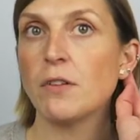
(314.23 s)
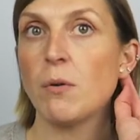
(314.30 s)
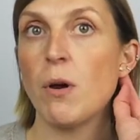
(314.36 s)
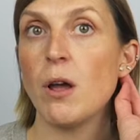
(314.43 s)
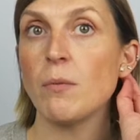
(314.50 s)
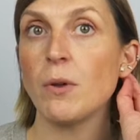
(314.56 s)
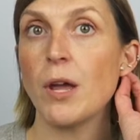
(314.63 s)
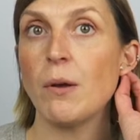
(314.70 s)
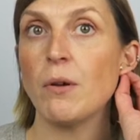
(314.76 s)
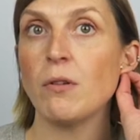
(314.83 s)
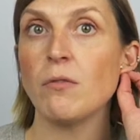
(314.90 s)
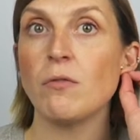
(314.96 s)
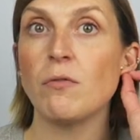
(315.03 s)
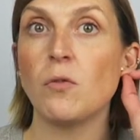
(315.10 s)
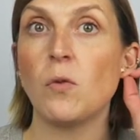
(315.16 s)
So I'm
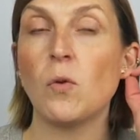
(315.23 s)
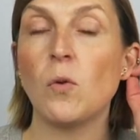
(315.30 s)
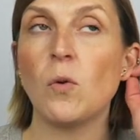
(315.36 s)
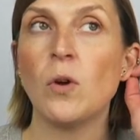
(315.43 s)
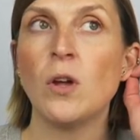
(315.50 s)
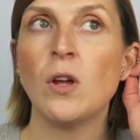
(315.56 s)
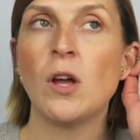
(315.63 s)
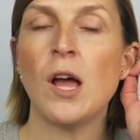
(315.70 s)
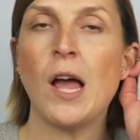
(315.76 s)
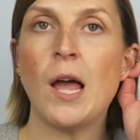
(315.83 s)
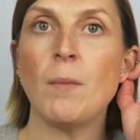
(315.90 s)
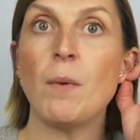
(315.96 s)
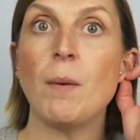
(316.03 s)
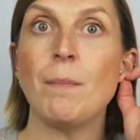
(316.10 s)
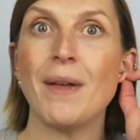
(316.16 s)
going for
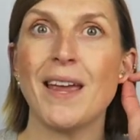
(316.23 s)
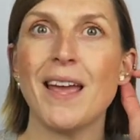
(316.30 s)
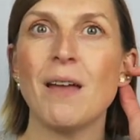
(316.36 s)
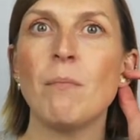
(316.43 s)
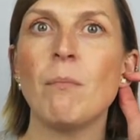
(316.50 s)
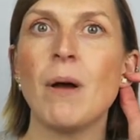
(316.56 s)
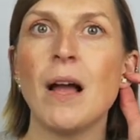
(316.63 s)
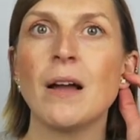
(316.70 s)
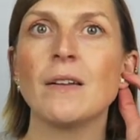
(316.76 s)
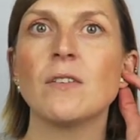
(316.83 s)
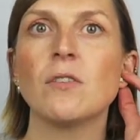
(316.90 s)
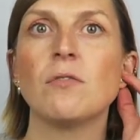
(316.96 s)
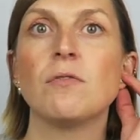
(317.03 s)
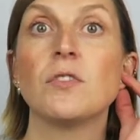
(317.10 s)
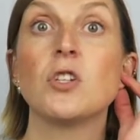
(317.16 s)
a bigger
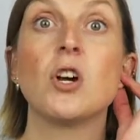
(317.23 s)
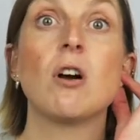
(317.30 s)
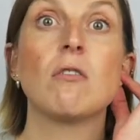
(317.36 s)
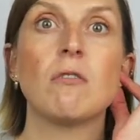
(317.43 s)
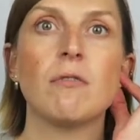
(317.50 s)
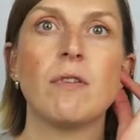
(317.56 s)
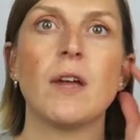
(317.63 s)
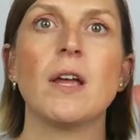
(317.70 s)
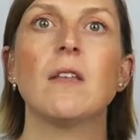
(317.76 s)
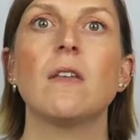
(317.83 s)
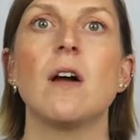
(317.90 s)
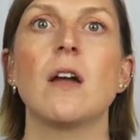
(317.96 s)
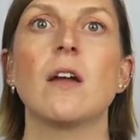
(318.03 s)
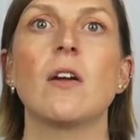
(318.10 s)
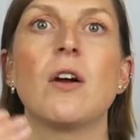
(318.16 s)
impact of photography
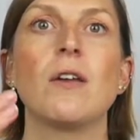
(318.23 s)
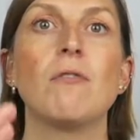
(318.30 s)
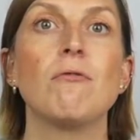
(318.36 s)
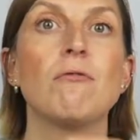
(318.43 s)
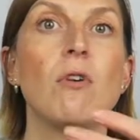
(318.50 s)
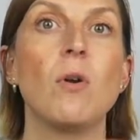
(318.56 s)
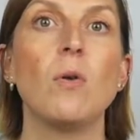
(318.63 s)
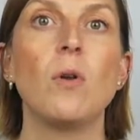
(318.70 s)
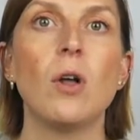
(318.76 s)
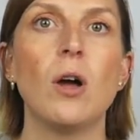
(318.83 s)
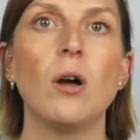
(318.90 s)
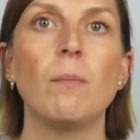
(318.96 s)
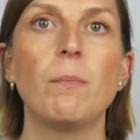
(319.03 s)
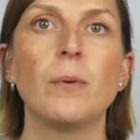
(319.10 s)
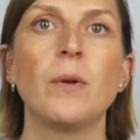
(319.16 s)
that I can kind of roll
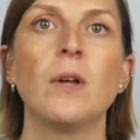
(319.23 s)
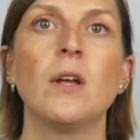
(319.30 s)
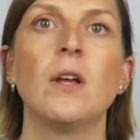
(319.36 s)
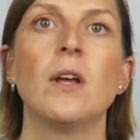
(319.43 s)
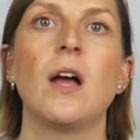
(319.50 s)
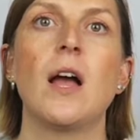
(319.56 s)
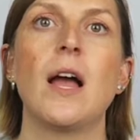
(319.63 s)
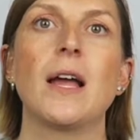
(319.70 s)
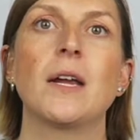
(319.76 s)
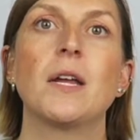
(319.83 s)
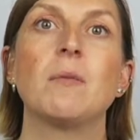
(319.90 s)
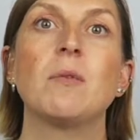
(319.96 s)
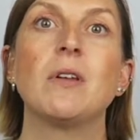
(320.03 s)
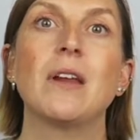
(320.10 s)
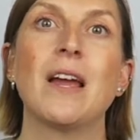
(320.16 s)
up and
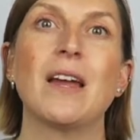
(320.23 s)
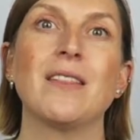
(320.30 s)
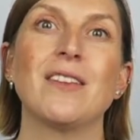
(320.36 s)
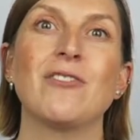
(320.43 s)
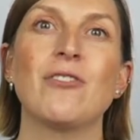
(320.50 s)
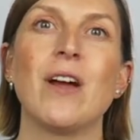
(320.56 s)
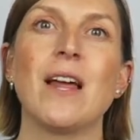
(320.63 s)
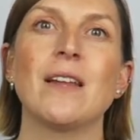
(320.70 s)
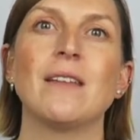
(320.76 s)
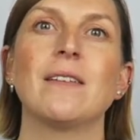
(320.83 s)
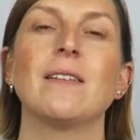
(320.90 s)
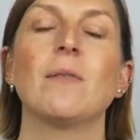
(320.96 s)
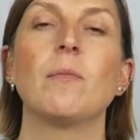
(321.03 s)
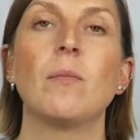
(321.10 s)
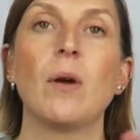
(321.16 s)
communicate the
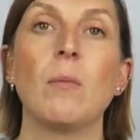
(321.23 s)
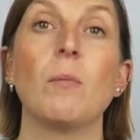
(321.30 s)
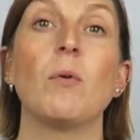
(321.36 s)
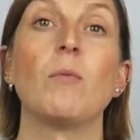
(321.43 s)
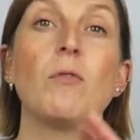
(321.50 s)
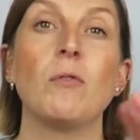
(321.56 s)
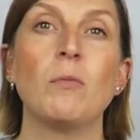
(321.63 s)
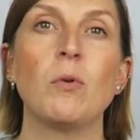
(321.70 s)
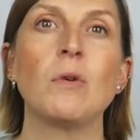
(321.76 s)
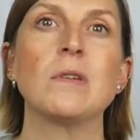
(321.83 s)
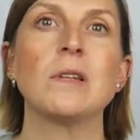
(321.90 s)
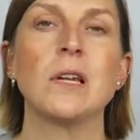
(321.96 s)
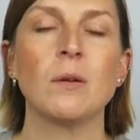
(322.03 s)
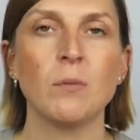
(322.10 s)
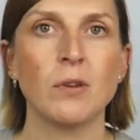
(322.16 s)
trend, but more
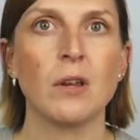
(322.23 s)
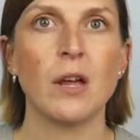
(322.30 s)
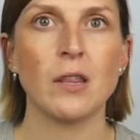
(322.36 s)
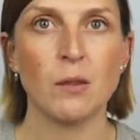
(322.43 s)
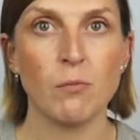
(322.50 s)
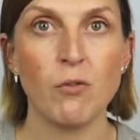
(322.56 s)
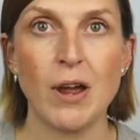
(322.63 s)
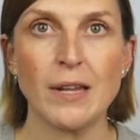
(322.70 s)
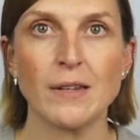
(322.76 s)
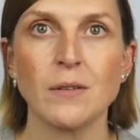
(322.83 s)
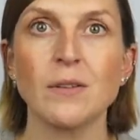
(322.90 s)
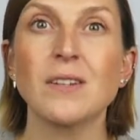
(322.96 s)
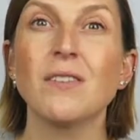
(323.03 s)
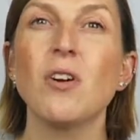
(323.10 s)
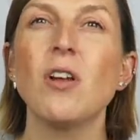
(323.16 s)
importantly communicate the brand,
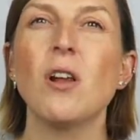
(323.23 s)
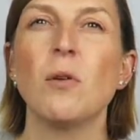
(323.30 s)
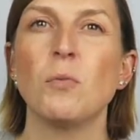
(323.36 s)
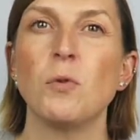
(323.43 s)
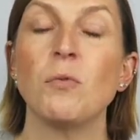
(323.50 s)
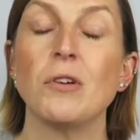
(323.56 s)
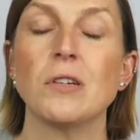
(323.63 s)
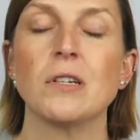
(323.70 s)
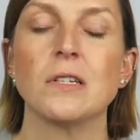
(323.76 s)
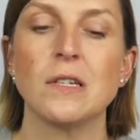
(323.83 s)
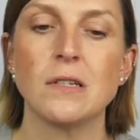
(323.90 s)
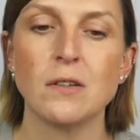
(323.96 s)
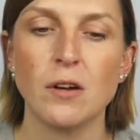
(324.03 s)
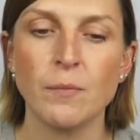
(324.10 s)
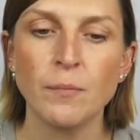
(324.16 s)
because I've got a lot more products
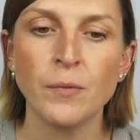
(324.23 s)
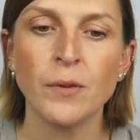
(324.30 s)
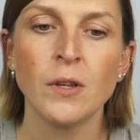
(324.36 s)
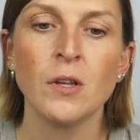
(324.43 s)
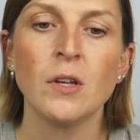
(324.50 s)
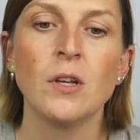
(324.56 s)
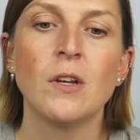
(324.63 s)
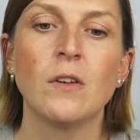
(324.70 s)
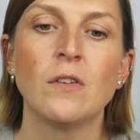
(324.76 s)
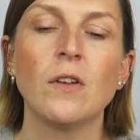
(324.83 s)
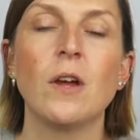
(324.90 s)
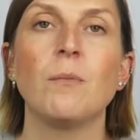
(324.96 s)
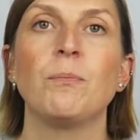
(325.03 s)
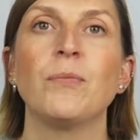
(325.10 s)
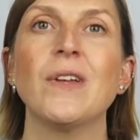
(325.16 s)
this time.
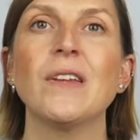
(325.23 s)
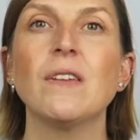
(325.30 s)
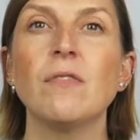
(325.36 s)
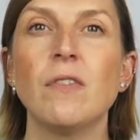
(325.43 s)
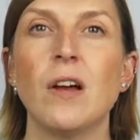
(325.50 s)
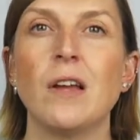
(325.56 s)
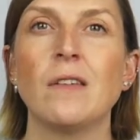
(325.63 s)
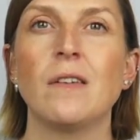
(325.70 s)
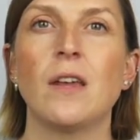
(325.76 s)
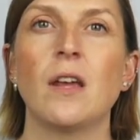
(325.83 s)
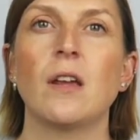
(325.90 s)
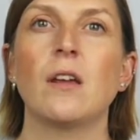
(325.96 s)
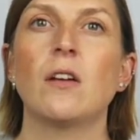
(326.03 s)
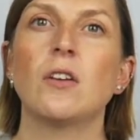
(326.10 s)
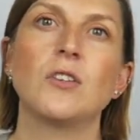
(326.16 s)
So that's the first
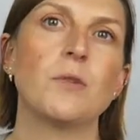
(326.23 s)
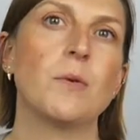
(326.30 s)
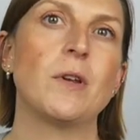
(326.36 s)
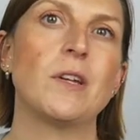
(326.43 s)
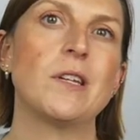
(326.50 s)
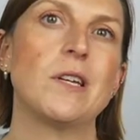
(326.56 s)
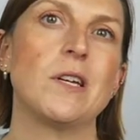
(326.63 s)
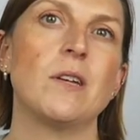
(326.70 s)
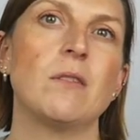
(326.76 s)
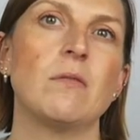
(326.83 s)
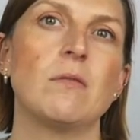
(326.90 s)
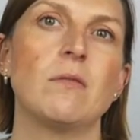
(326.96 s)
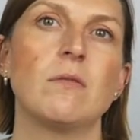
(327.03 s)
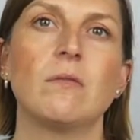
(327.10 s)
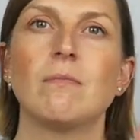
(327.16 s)
thing. Do you want to do
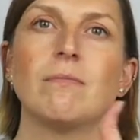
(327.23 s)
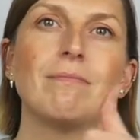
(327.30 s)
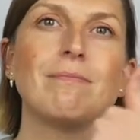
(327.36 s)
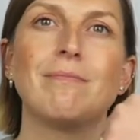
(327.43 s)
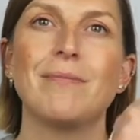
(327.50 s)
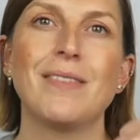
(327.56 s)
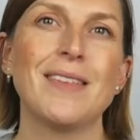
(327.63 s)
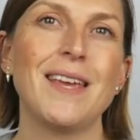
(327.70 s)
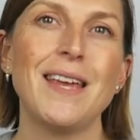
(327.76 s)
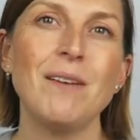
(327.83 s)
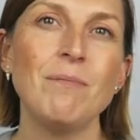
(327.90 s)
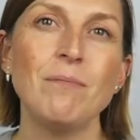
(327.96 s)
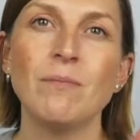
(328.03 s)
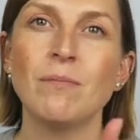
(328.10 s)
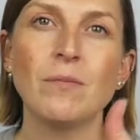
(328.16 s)

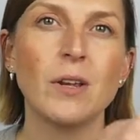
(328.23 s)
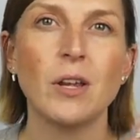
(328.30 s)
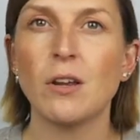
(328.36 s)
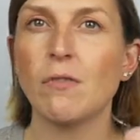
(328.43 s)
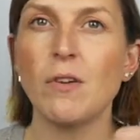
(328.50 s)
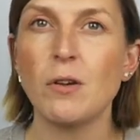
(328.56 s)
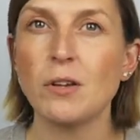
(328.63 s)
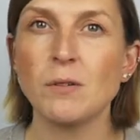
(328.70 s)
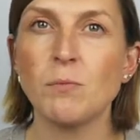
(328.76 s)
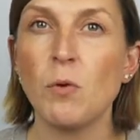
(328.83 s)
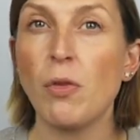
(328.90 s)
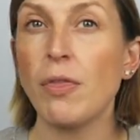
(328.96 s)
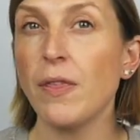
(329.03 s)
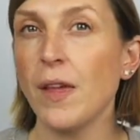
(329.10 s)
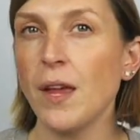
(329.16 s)
theme? You're going to focus
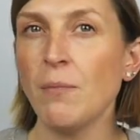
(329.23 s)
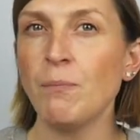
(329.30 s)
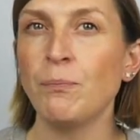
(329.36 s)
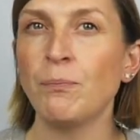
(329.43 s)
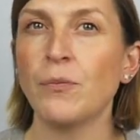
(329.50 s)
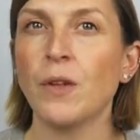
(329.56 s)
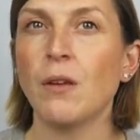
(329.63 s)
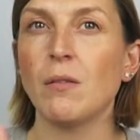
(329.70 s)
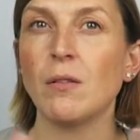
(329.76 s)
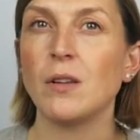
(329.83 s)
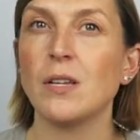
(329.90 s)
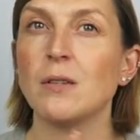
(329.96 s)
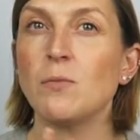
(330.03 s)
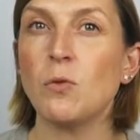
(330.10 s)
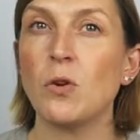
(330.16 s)
more theme,
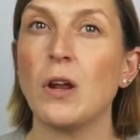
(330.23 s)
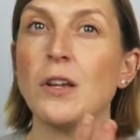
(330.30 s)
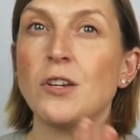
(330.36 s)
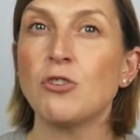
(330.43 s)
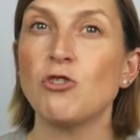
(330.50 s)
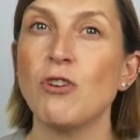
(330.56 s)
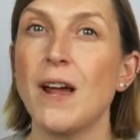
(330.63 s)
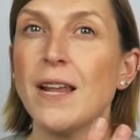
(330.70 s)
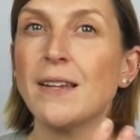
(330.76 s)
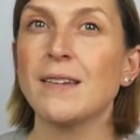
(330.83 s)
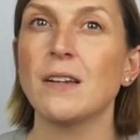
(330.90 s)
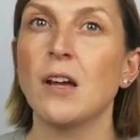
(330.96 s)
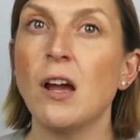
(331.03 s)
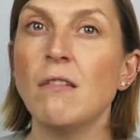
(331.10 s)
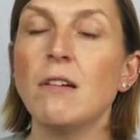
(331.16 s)
it's more kind of trend
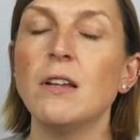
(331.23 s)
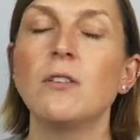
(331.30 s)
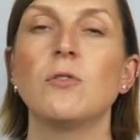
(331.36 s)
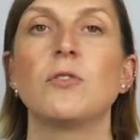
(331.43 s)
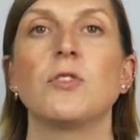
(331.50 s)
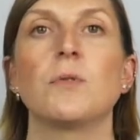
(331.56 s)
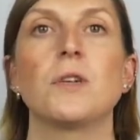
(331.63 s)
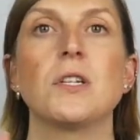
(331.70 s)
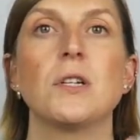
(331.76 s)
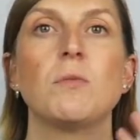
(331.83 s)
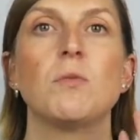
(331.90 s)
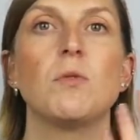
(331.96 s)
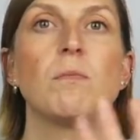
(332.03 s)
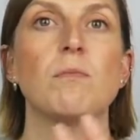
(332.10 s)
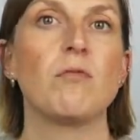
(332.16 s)
and current, or do you want to do
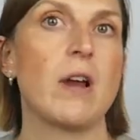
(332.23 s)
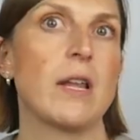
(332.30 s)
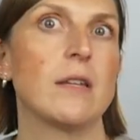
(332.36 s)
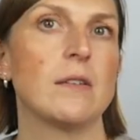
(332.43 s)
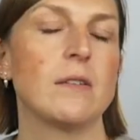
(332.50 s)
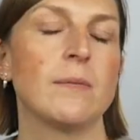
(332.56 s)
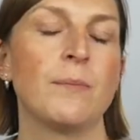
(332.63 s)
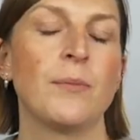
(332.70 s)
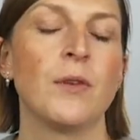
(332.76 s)
more brand?